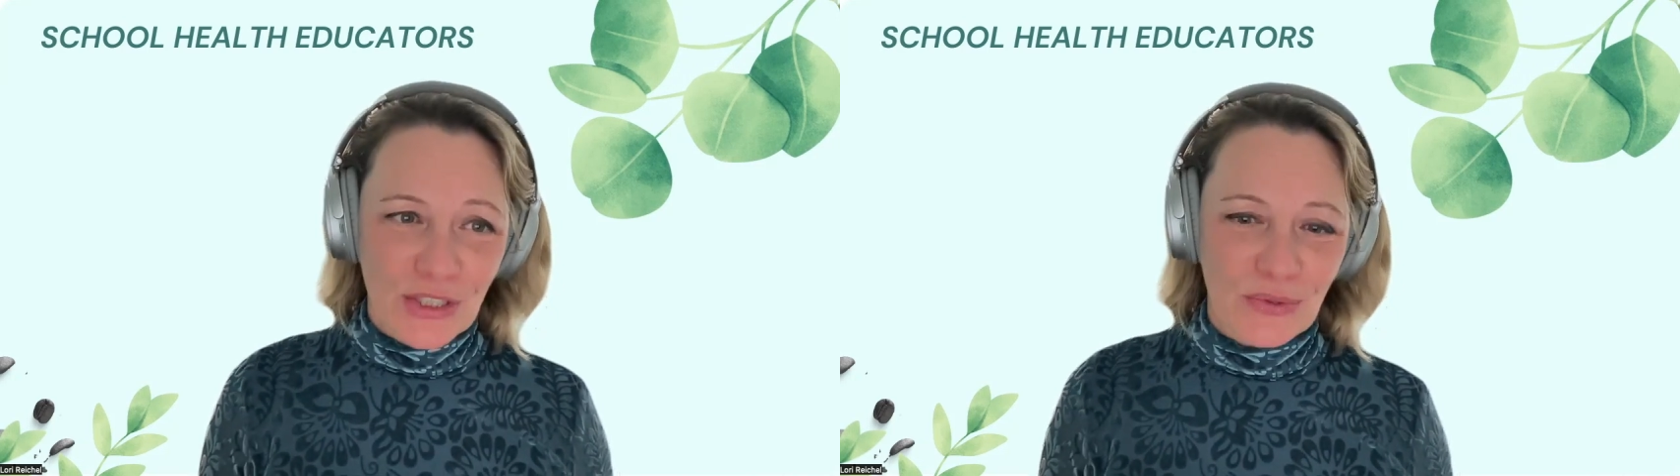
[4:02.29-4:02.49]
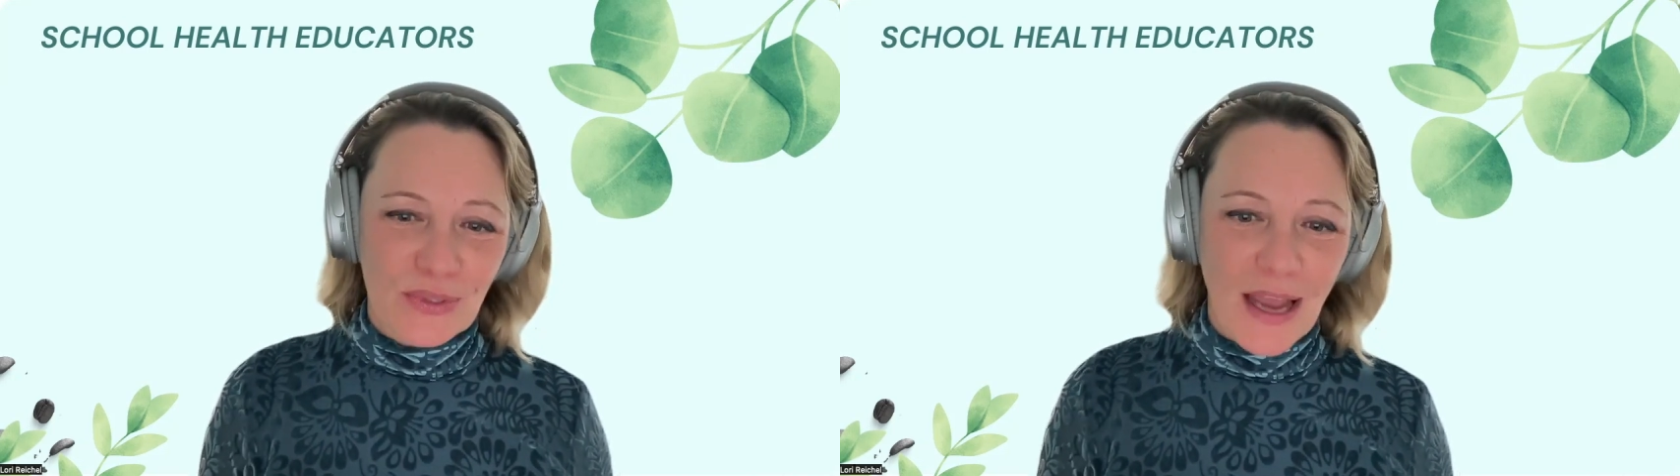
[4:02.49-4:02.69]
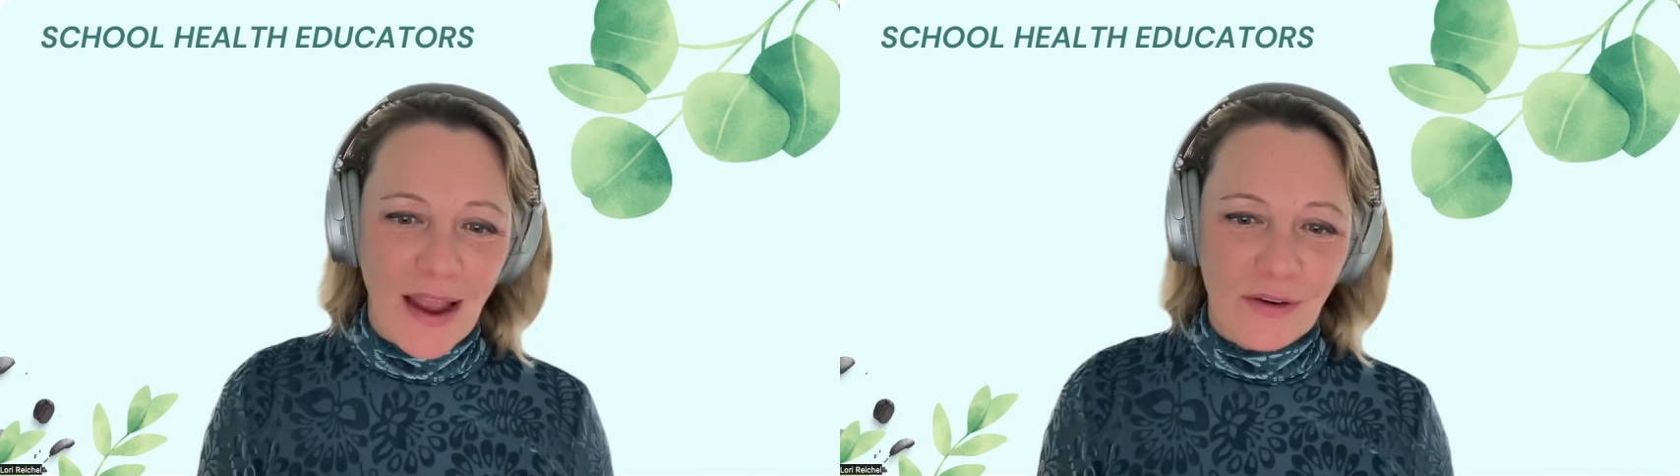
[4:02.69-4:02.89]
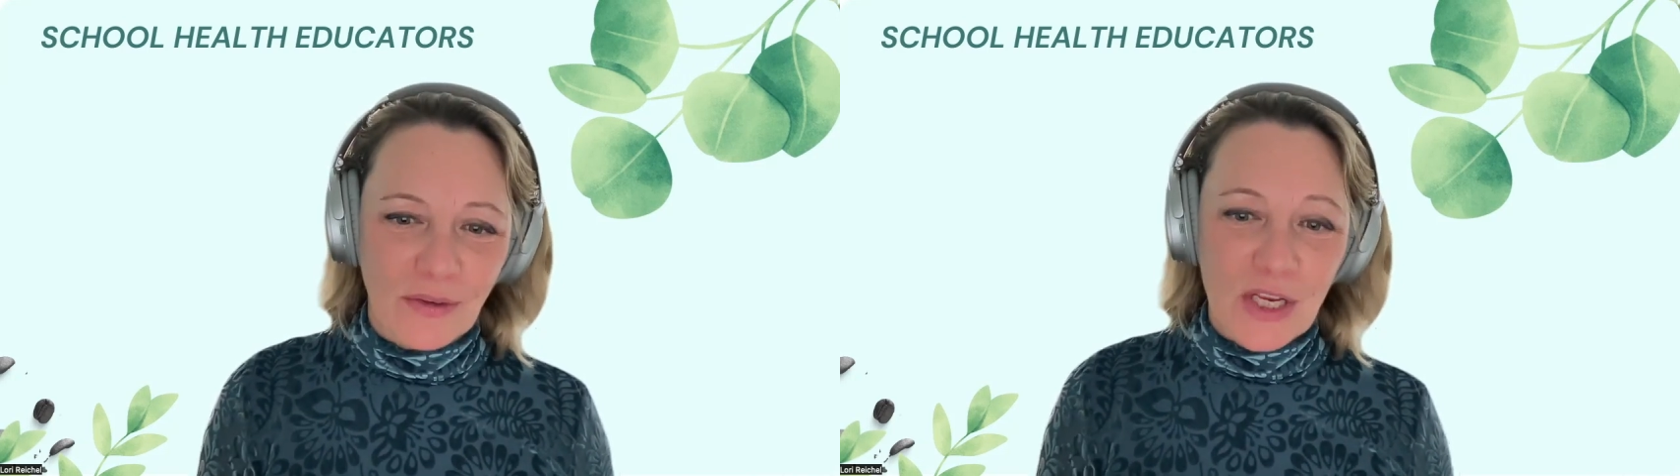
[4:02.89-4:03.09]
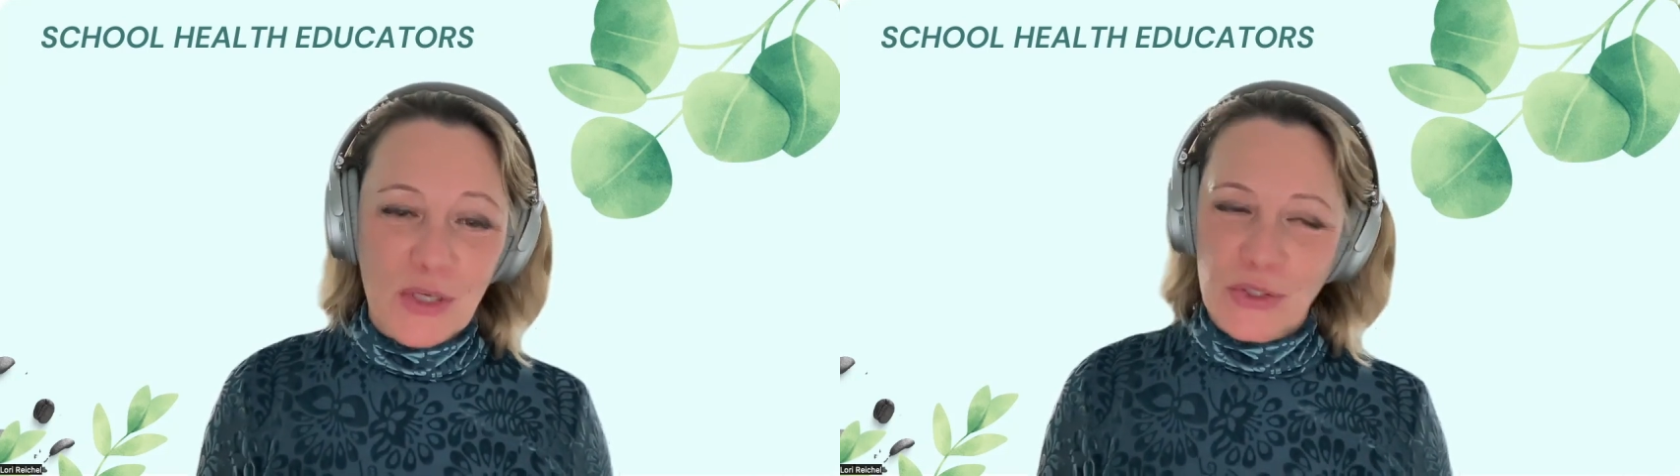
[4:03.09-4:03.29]
to
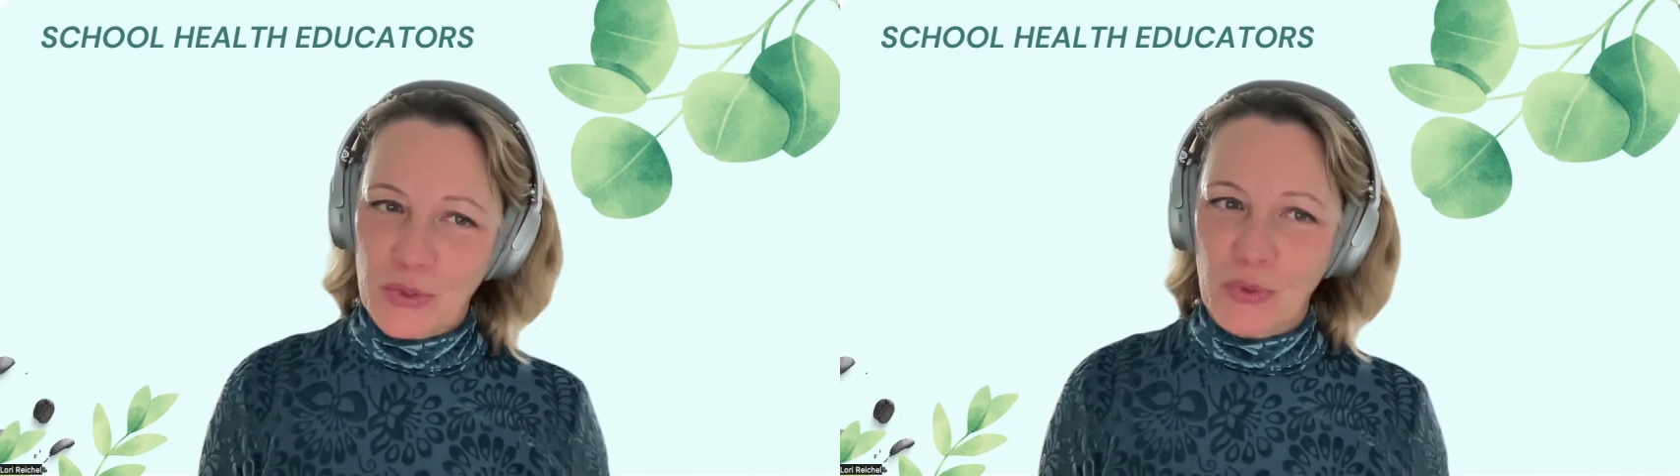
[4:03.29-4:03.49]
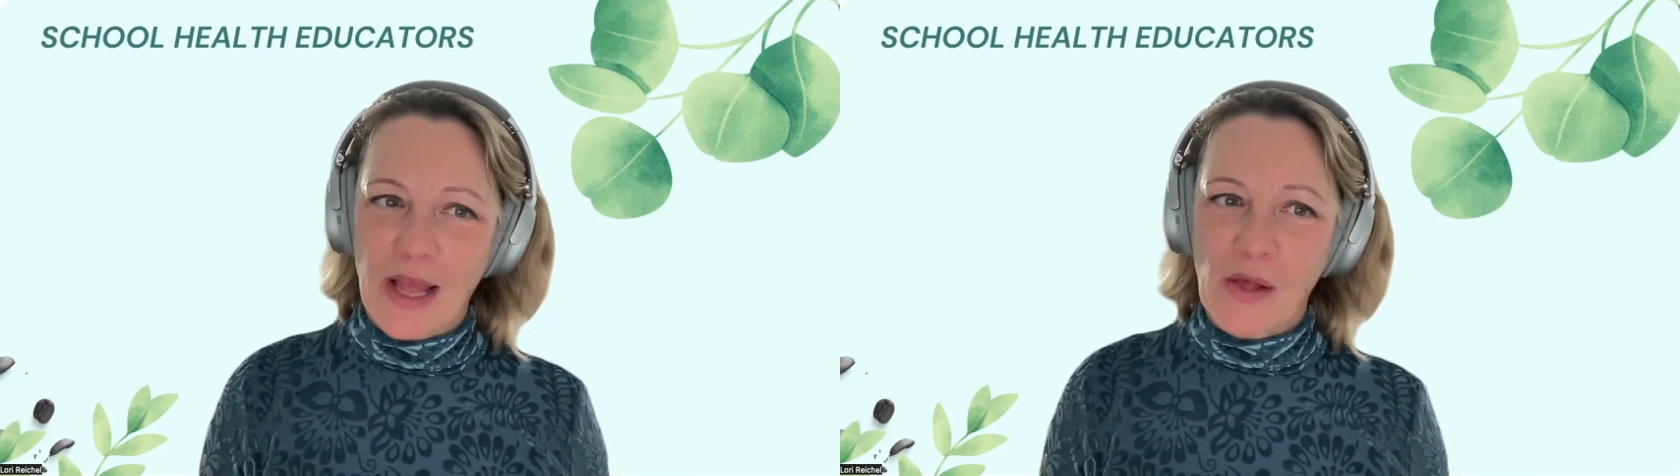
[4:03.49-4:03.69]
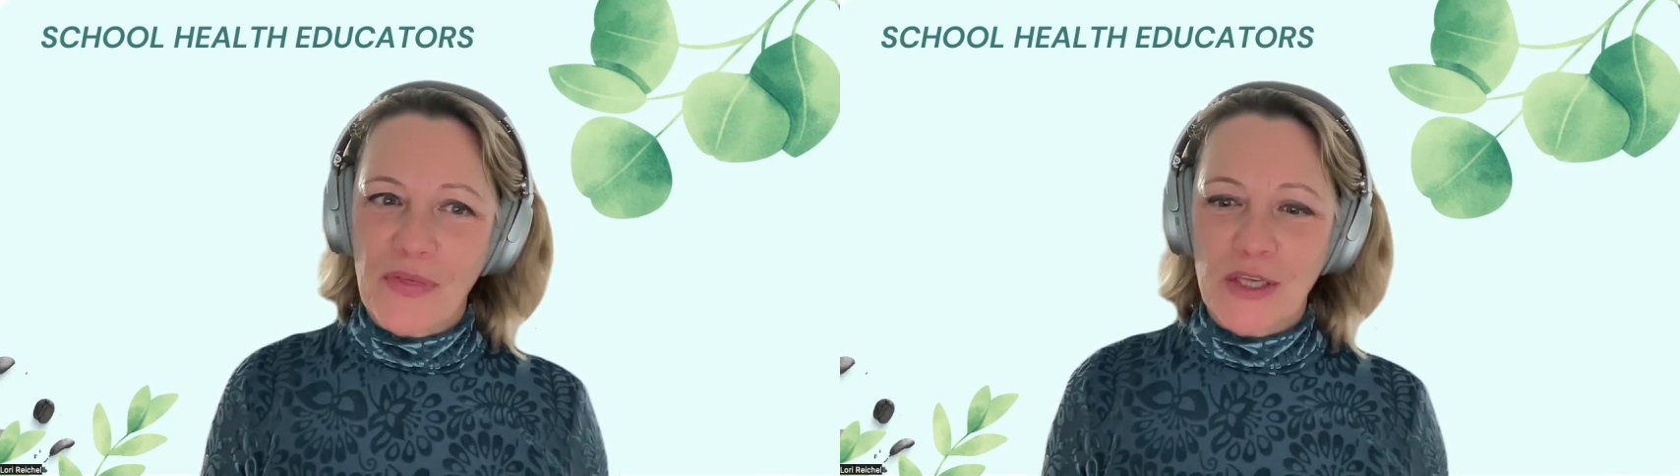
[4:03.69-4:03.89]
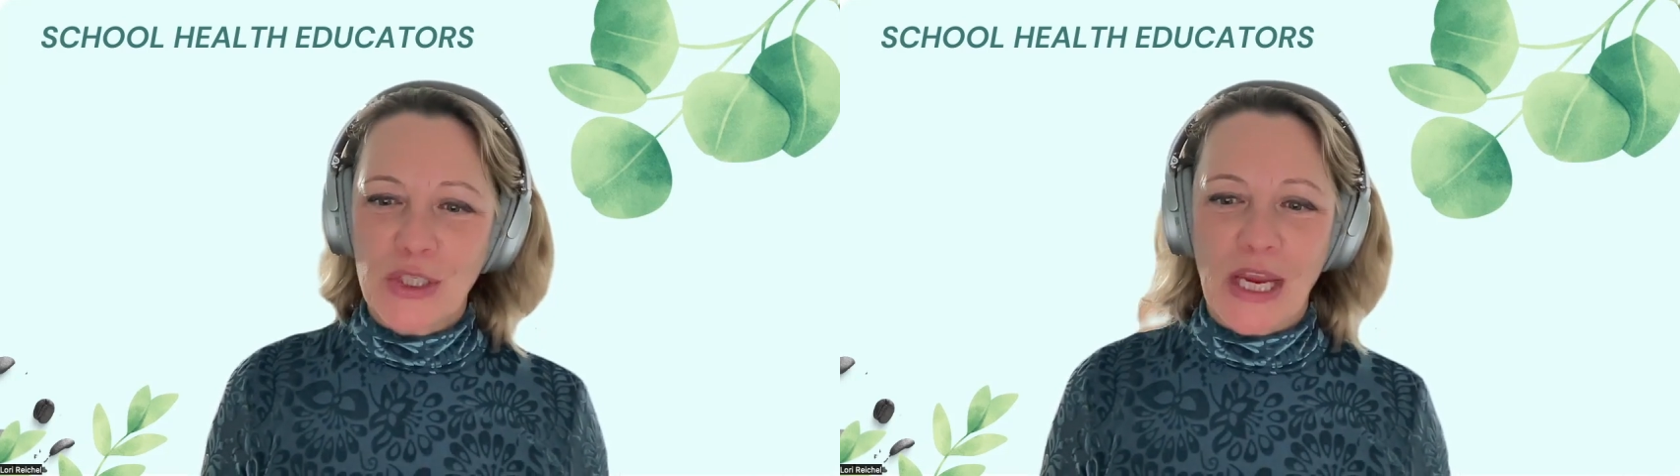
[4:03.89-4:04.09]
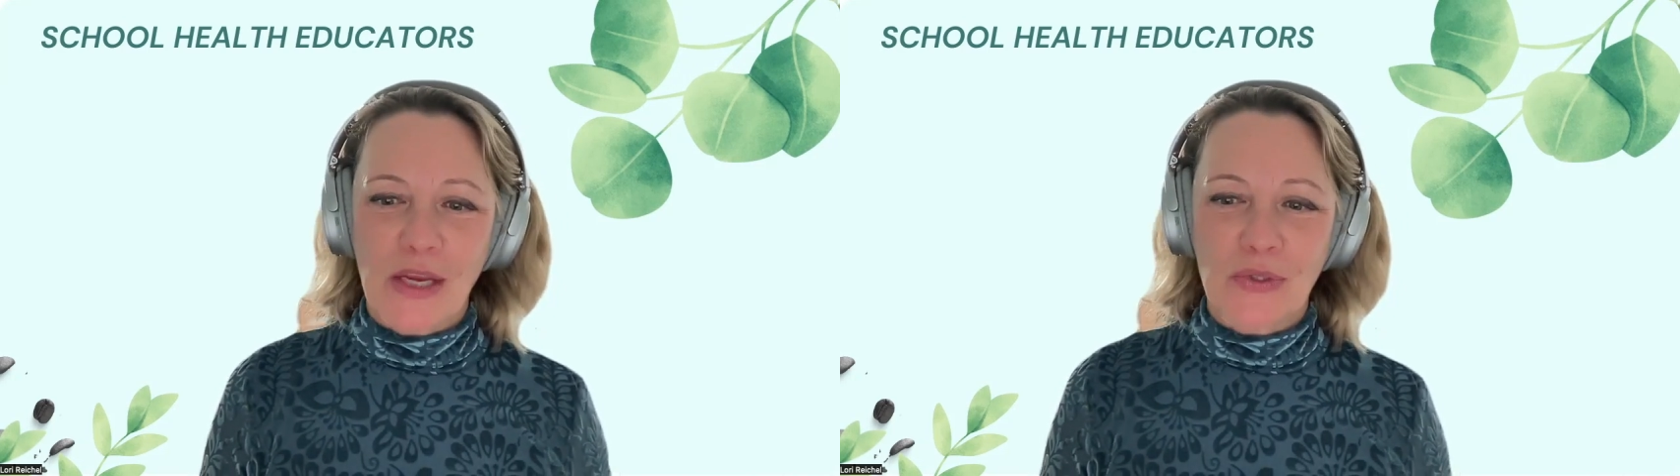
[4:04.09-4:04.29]
titled School Health
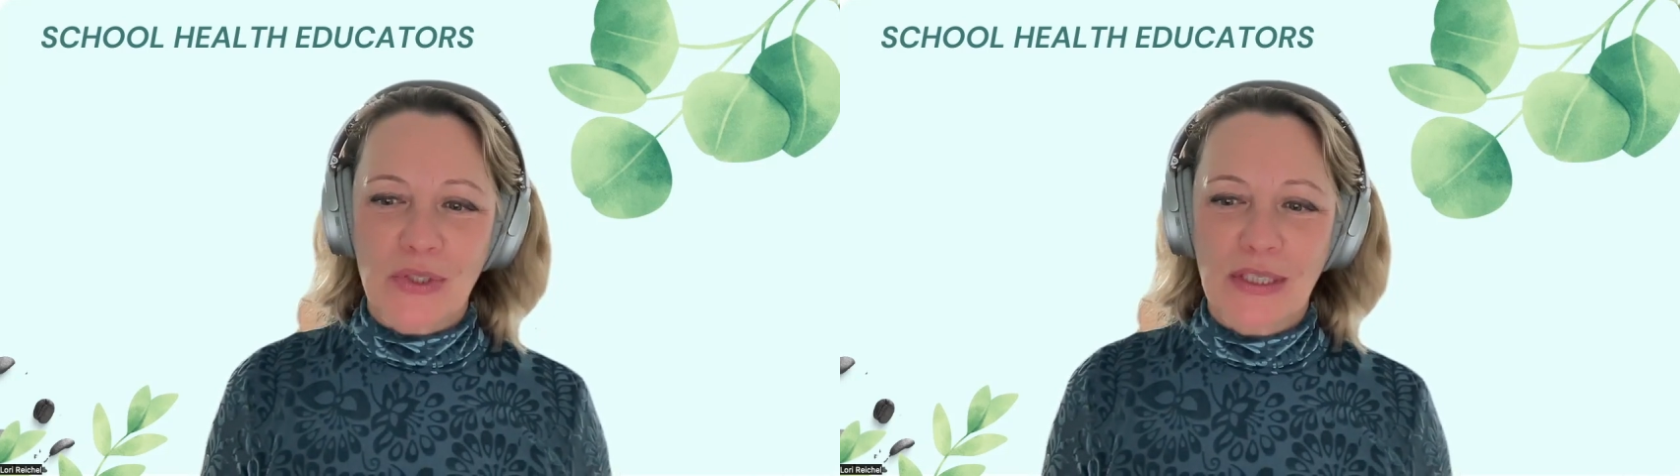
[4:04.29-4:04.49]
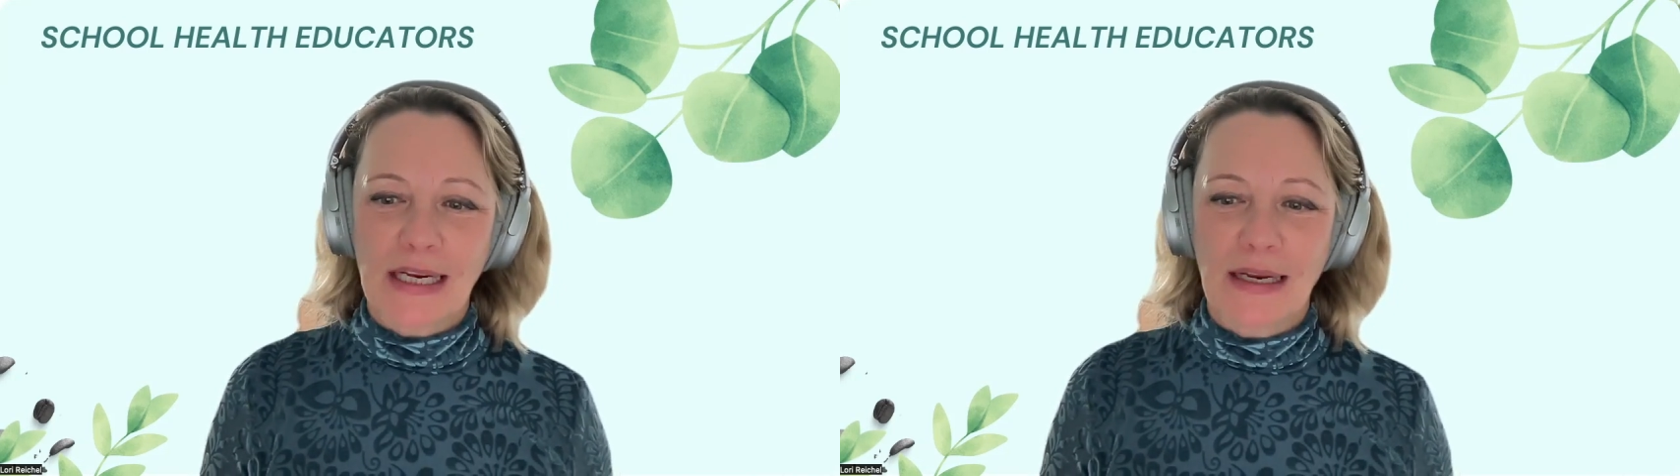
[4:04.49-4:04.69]
Educators,